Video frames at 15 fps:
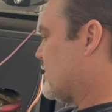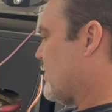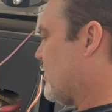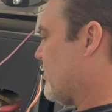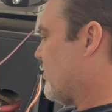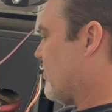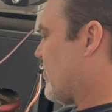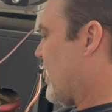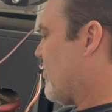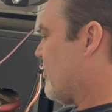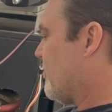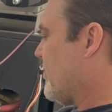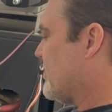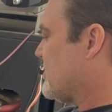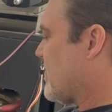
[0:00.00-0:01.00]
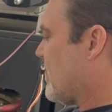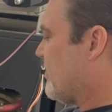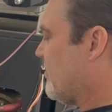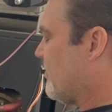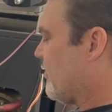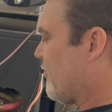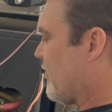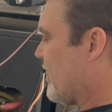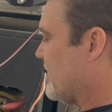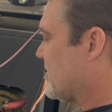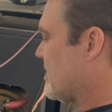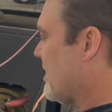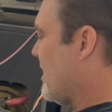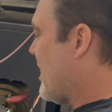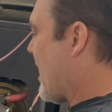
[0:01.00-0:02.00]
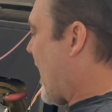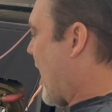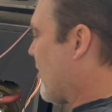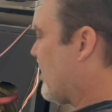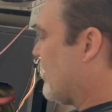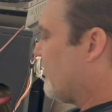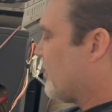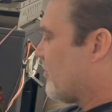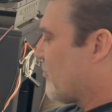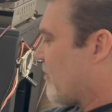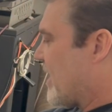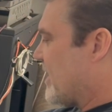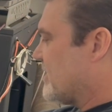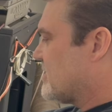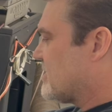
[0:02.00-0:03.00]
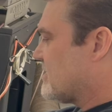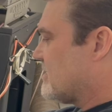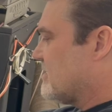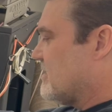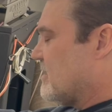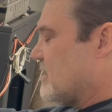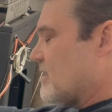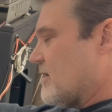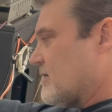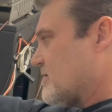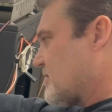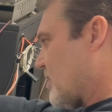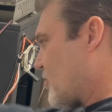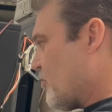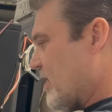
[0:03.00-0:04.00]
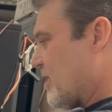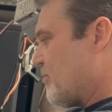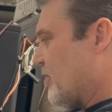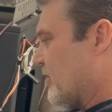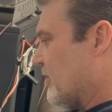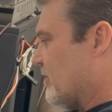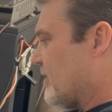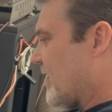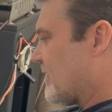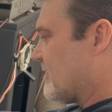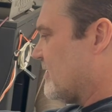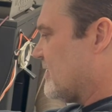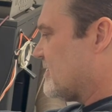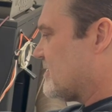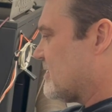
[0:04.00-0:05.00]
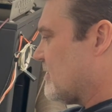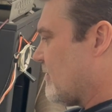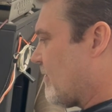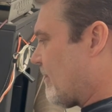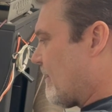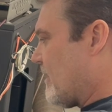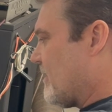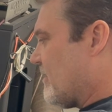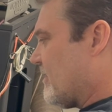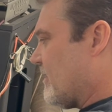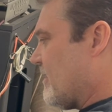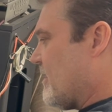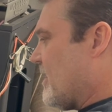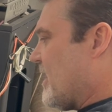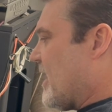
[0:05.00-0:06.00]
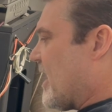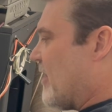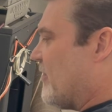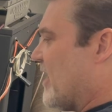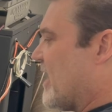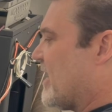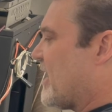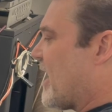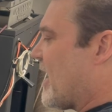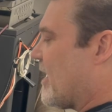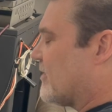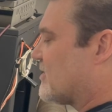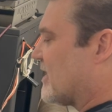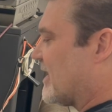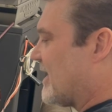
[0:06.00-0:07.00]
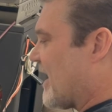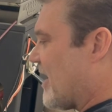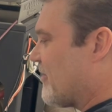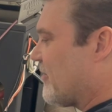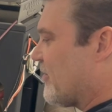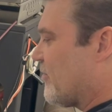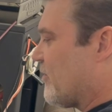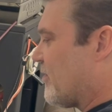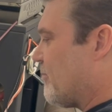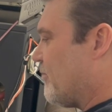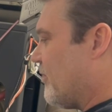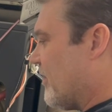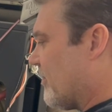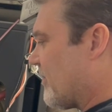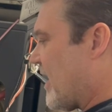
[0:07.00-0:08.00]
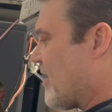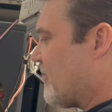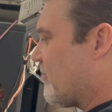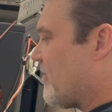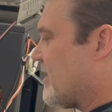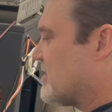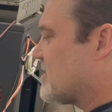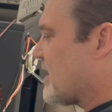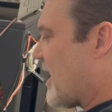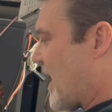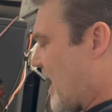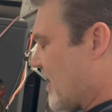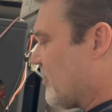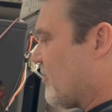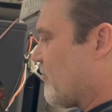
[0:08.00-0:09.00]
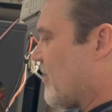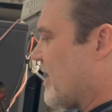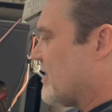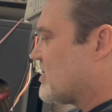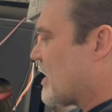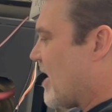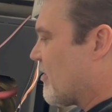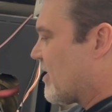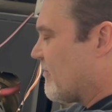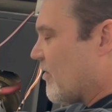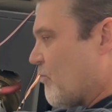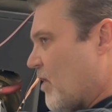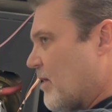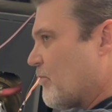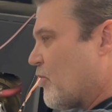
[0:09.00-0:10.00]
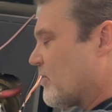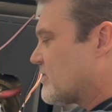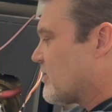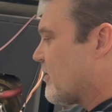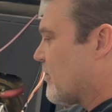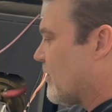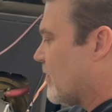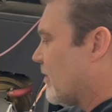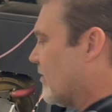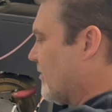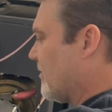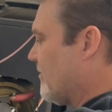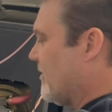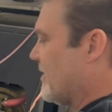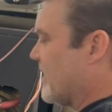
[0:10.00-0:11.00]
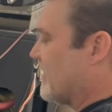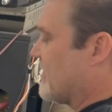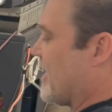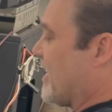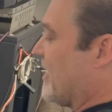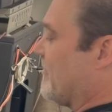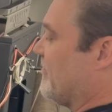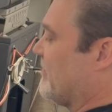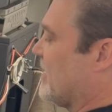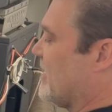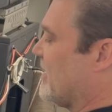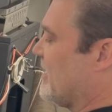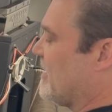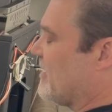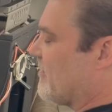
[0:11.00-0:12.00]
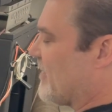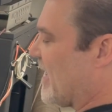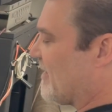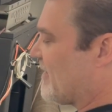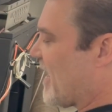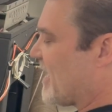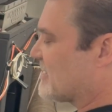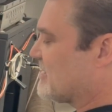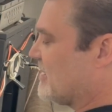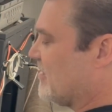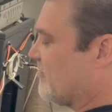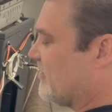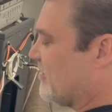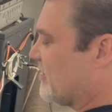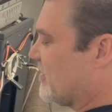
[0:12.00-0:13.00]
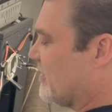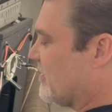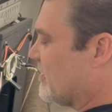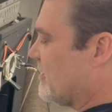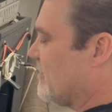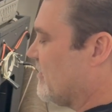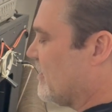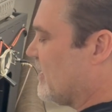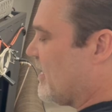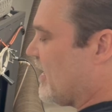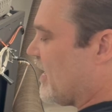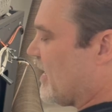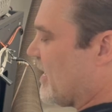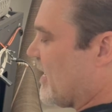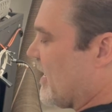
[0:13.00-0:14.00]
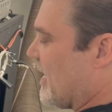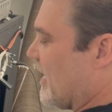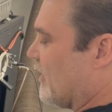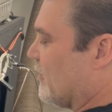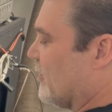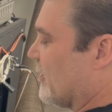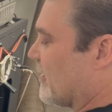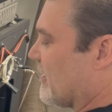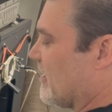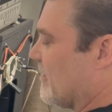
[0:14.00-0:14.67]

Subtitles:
the Allen wrench on there, and the wrench. I'll give the wrench just a quick pull like this, and then together with the Allen wrench and the wrench, I'll give it one more turn, like that. That locks it in real good, and look,